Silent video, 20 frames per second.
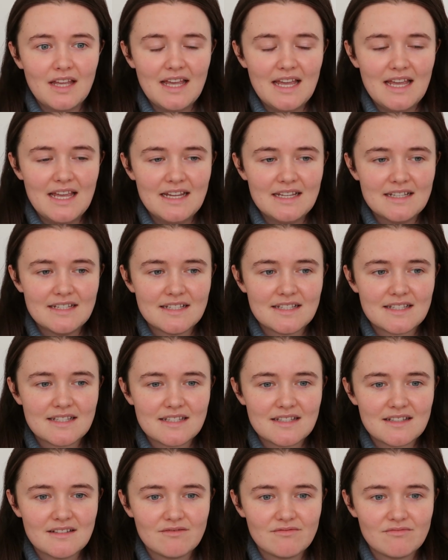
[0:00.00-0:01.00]

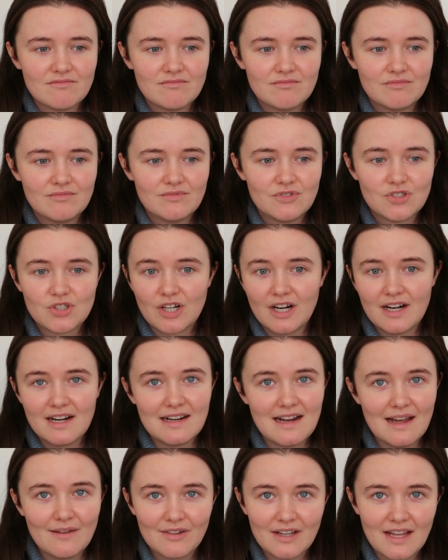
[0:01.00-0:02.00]
is trying to
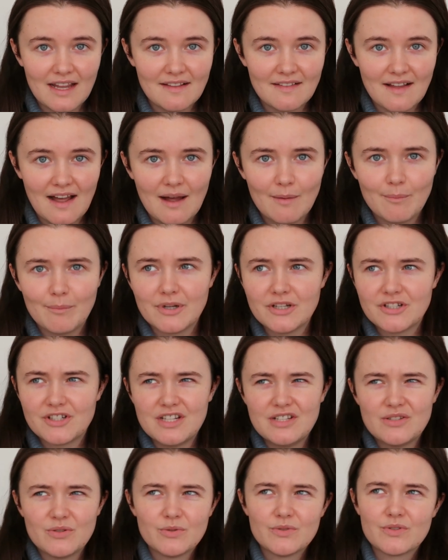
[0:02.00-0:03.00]
navigate that, but
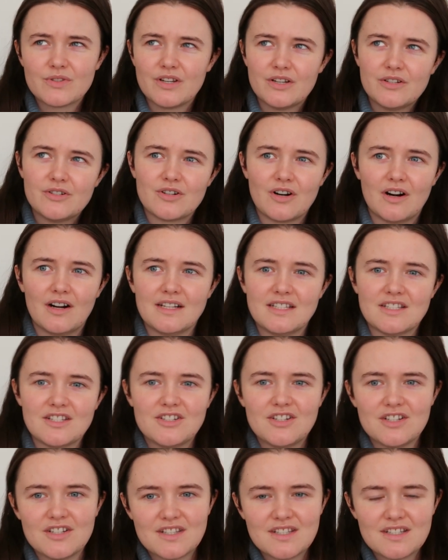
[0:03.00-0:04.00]
she's also trying to
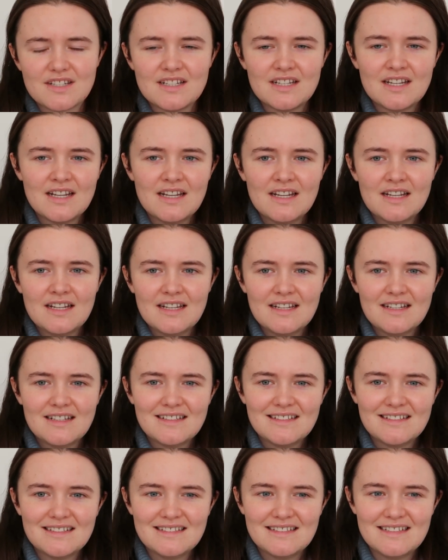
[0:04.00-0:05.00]
just
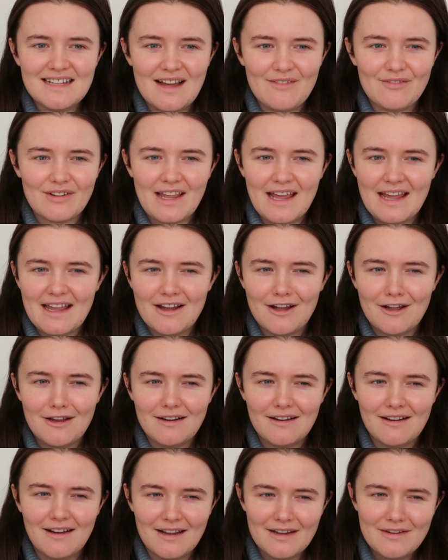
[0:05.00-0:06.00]
navigate her
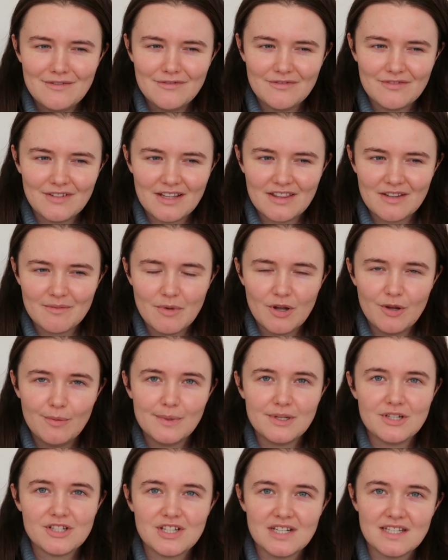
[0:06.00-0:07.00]
life at the
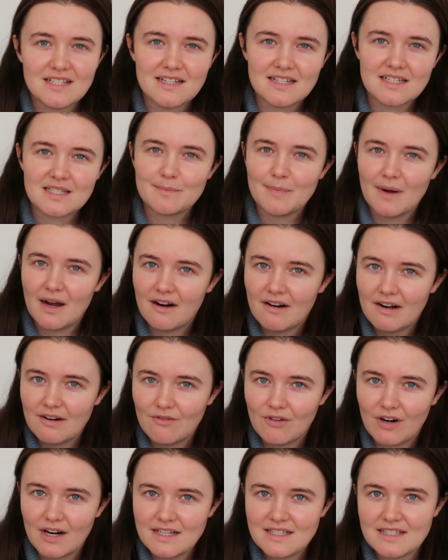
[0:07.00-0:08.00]
moment. She's an
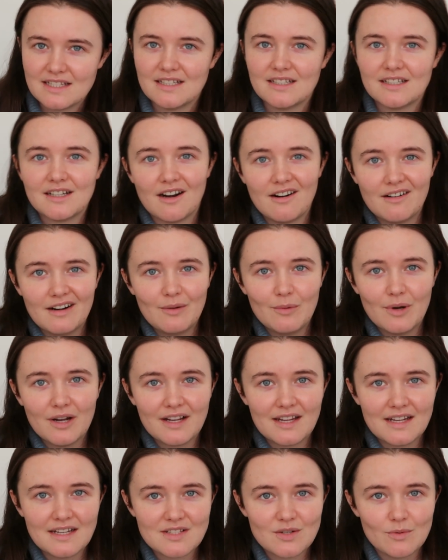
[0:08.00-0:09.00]
aspiring writer, currently
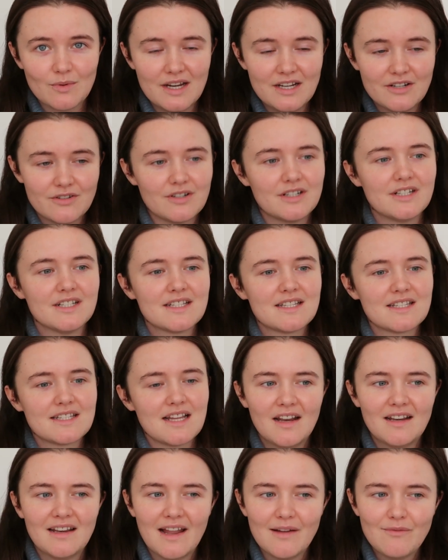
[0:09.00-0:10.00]
working as a waitress.
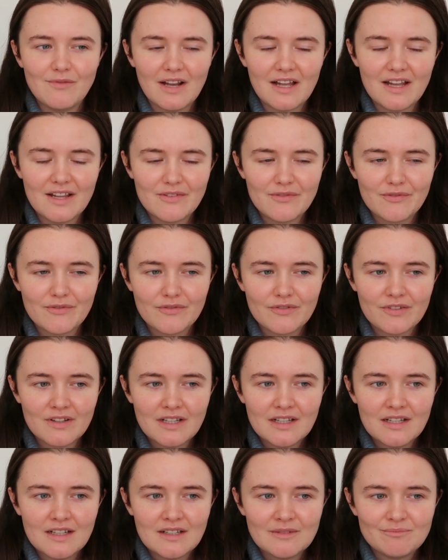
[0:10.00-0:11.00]
Her love life
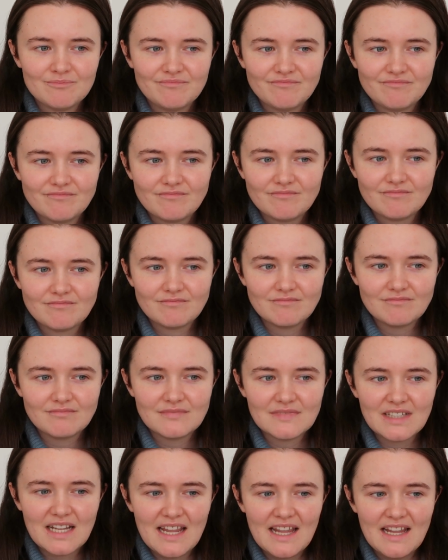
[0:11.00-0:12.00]

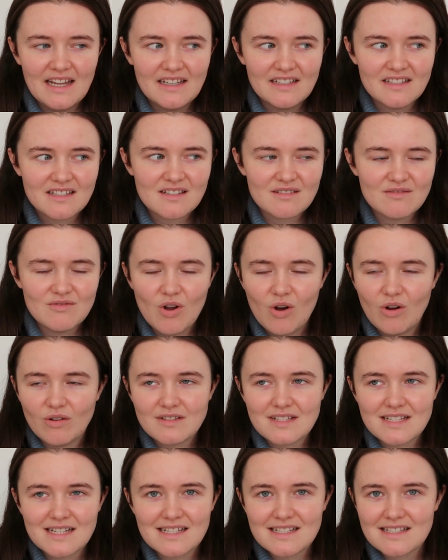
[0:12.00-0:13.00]
is
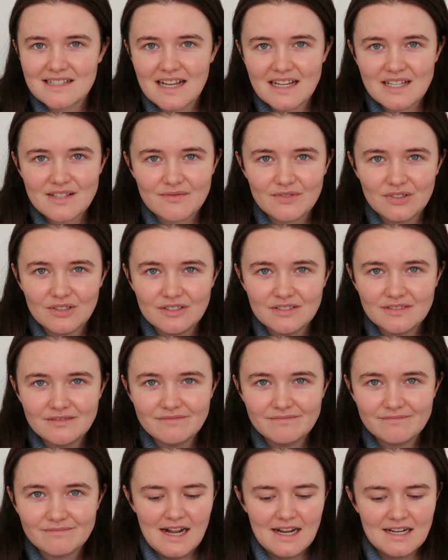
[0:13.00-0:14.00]
not successful,
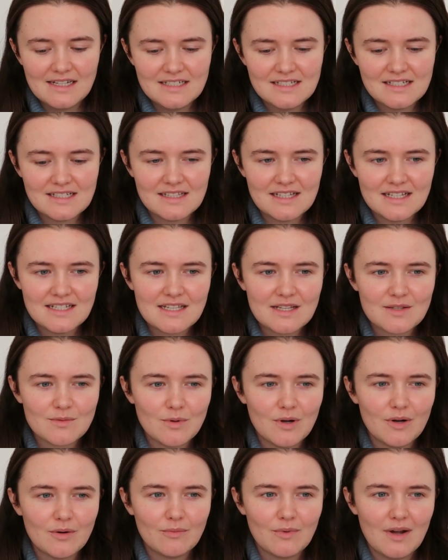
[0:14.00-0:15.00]
and this is
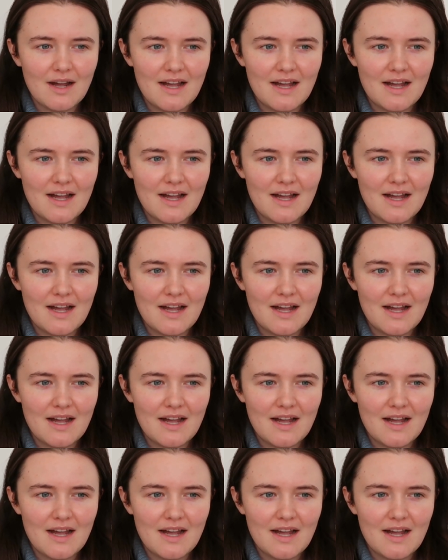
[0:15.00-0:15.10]
one